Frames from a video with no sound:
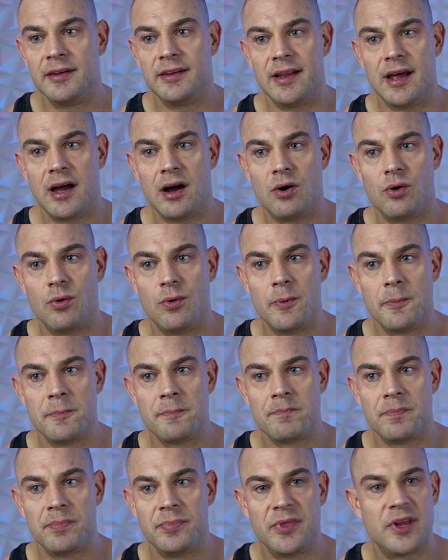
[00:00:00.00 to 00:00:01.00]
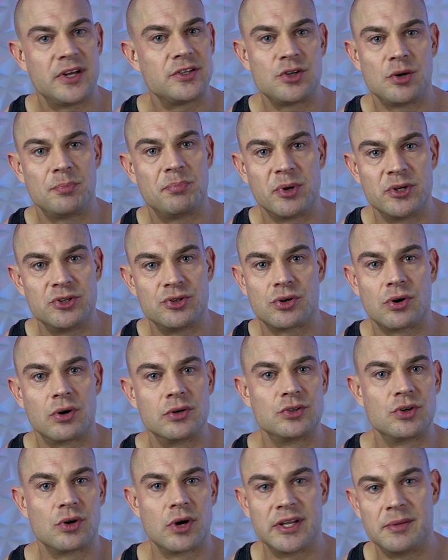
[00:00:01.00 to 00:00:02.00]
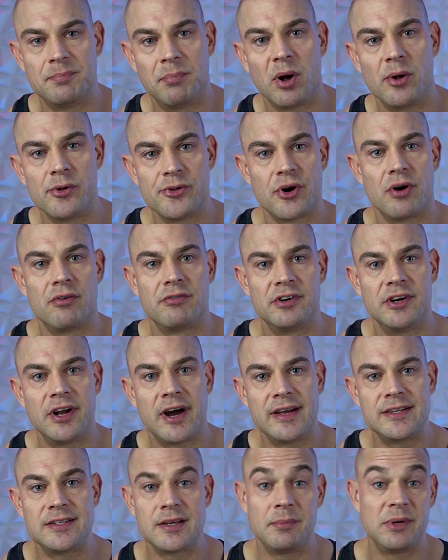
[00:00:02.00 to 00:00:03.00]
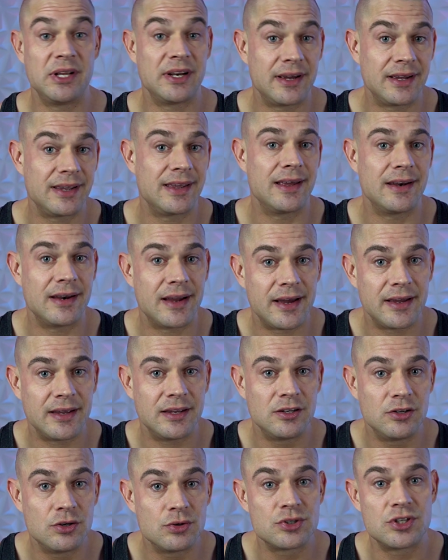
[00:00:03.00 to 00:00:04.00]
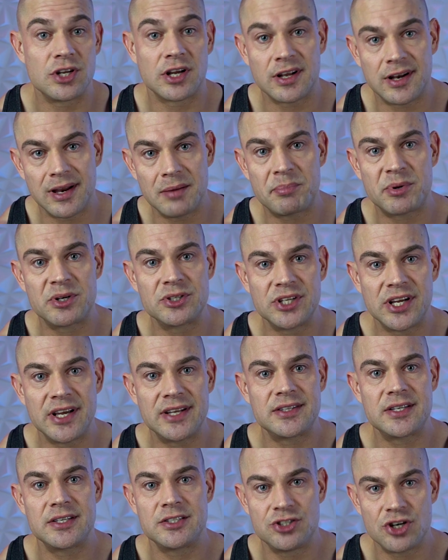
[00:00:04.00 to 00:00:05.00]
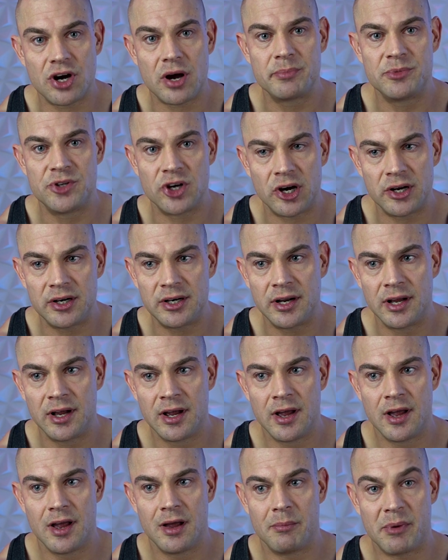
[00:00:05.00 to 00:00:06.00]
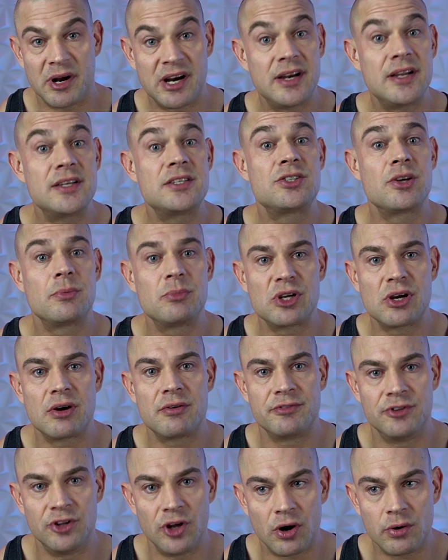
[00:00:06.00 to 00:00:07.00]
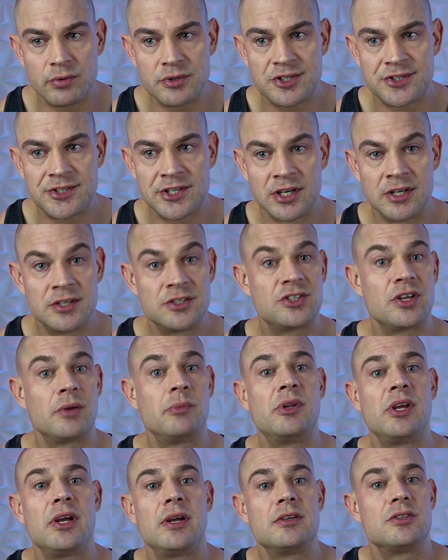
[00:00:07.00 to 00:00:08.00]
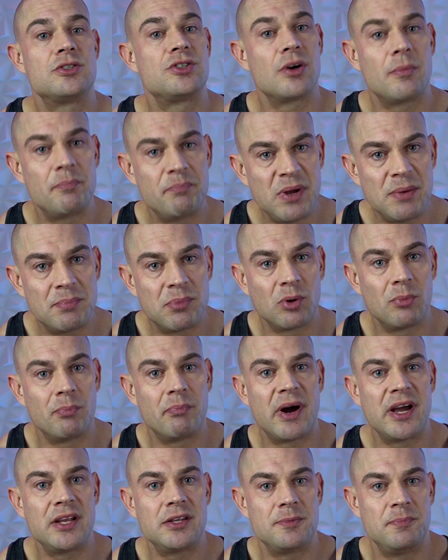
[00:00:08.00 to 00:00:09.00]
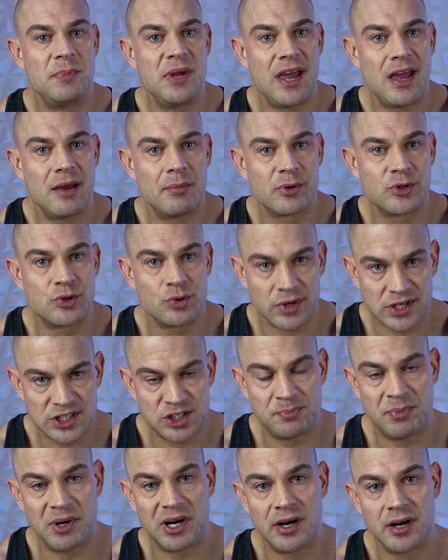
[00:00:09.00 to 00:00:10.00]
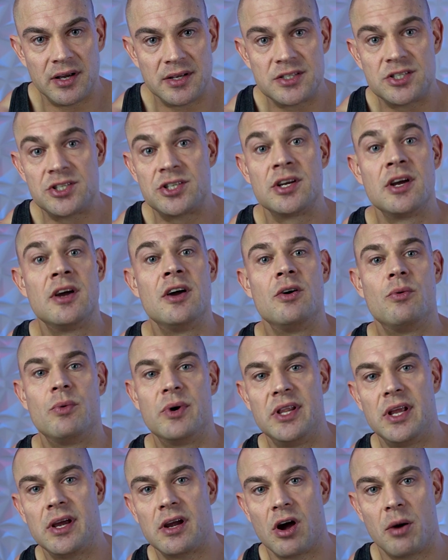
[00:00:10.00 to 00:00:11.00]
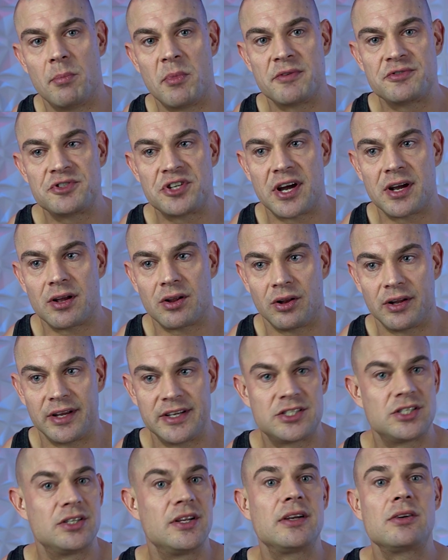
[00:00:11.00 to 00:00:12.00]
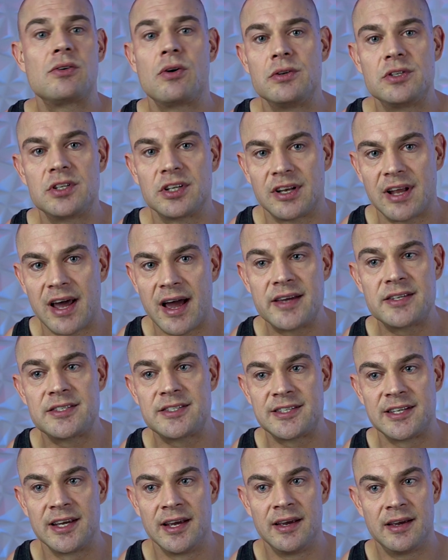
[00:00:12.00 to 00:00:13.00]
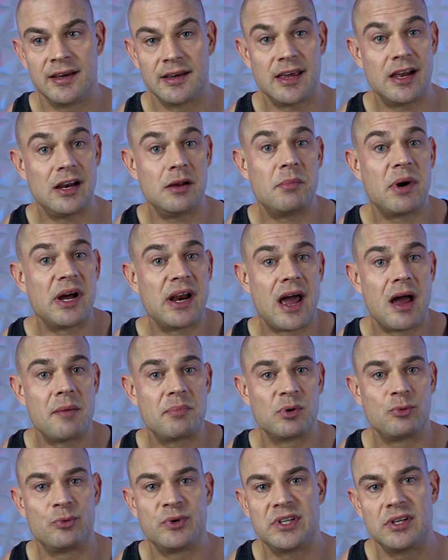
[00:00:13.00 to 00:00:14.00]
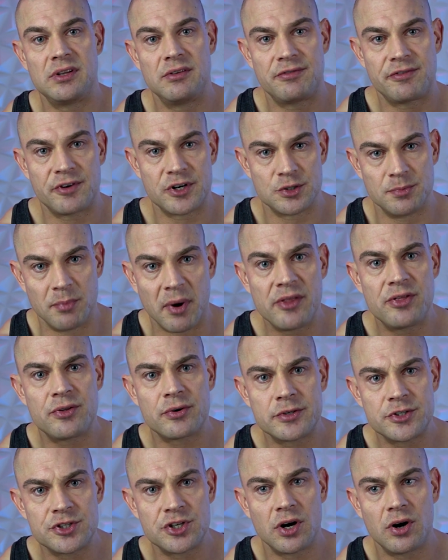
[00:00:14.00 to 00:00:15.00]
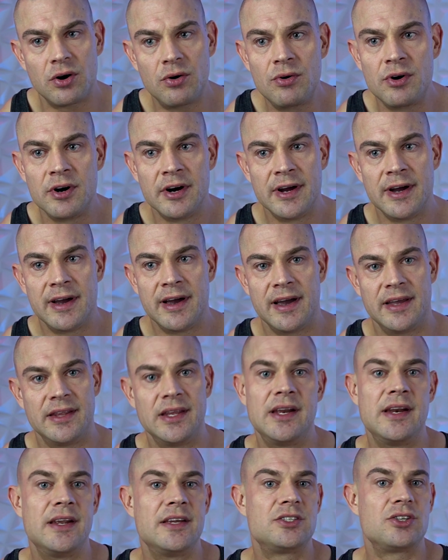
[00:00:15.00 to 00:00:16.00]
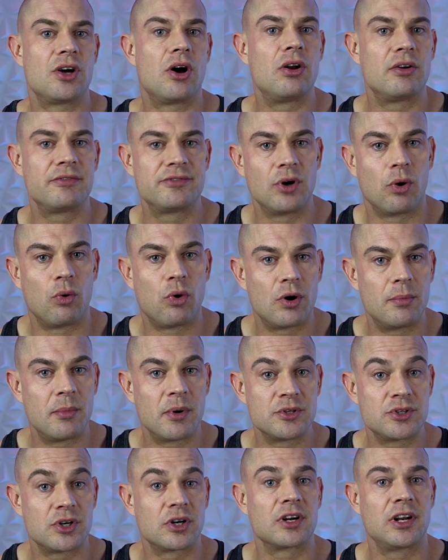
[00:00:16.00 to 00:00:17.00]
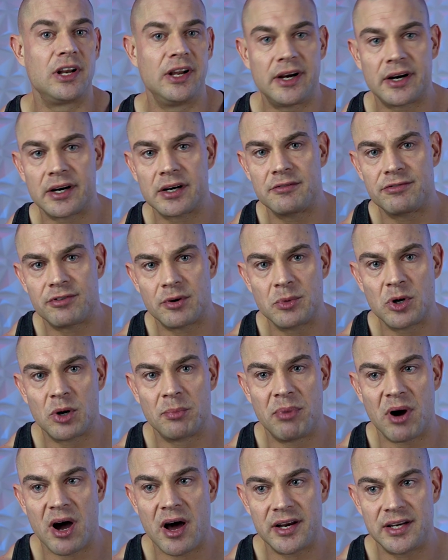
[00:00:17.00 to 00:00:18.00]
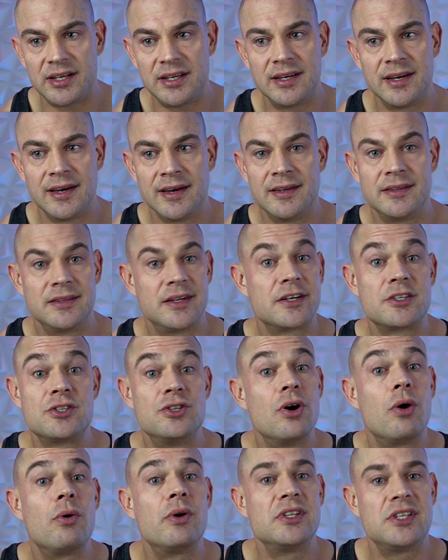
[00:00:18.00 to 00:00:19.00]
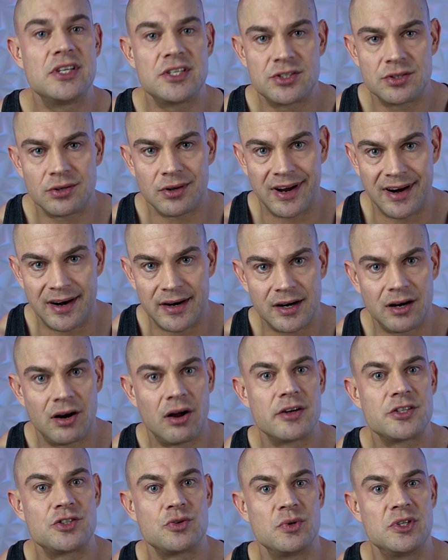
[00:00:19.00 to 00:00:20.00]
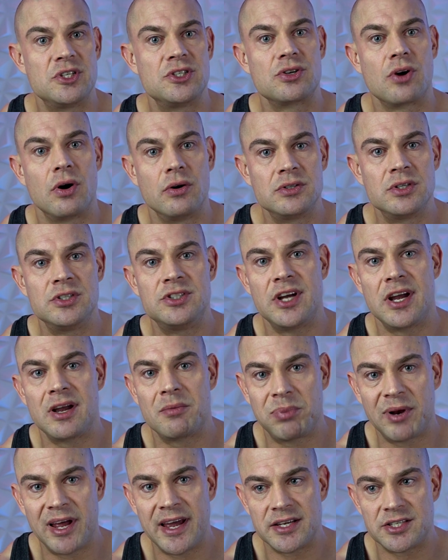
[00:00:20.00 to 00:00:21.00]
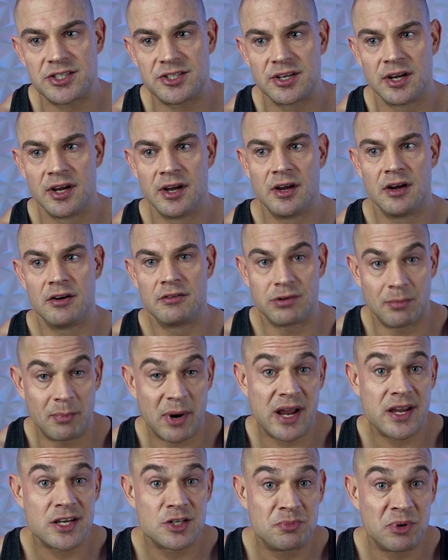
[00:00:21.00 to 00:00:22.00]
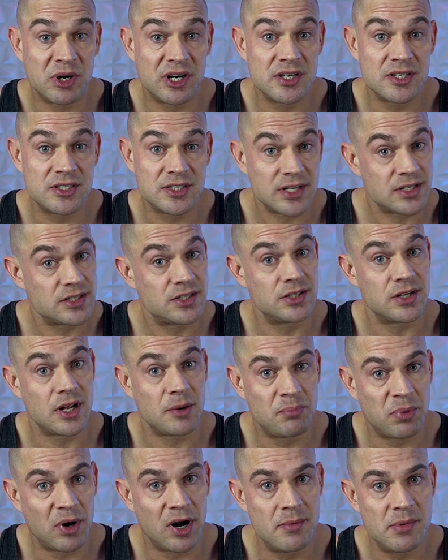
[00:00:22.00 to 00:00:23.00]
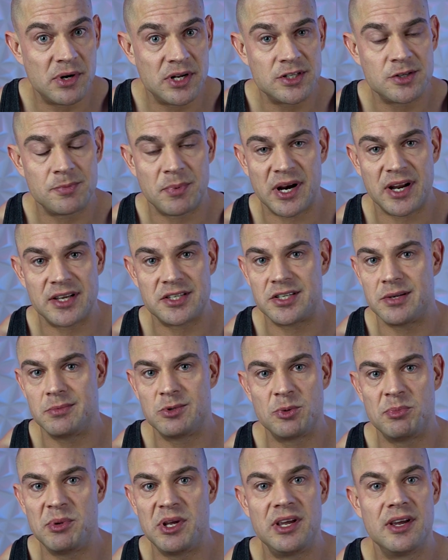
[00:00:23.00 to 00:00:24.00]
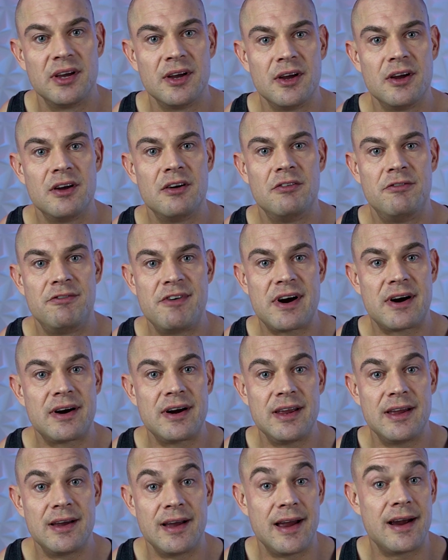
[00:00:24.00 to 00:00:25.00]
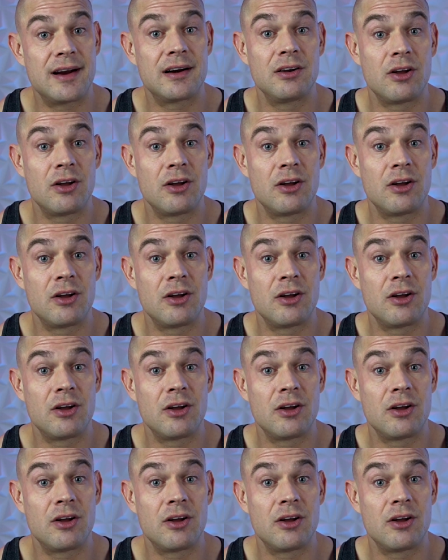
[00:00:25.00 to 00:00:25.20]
Now, not to the point you're going to get bald overnight. I mean, again, I used a clipper to get the job done, but it is something of note, something some people might be able to experience when they come off cycle. It's not going to last. Again, it might happen within the first month or so. And then as all of the hormones are clearing from your body, there's no additional hair loss, which is going to take place. From my experience, that's not permanent, but I seem to be very hair